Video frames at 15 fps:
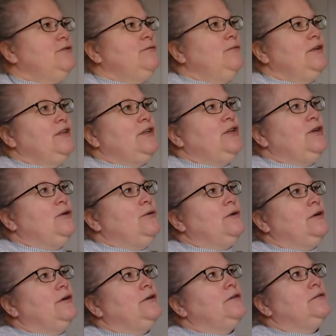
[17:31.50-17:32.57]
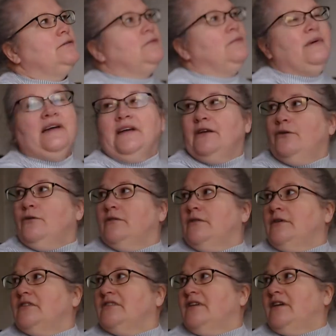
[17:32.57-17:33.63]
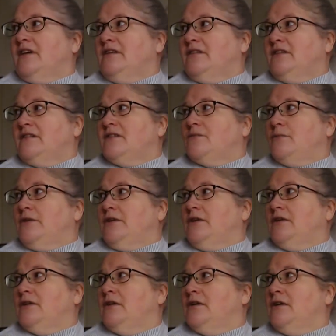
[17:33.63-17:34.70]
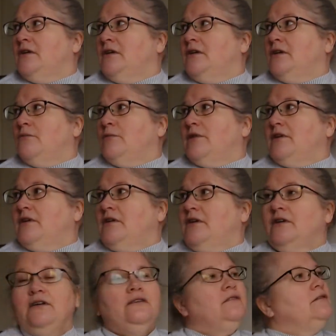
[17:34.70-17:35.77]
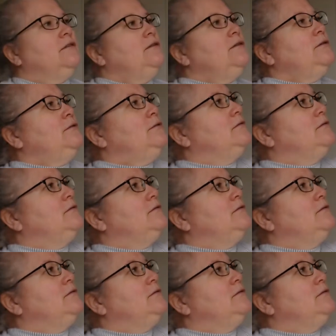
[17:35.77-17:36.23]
of what the yoke, the back yoke looks like on this one. But yeah, ooh,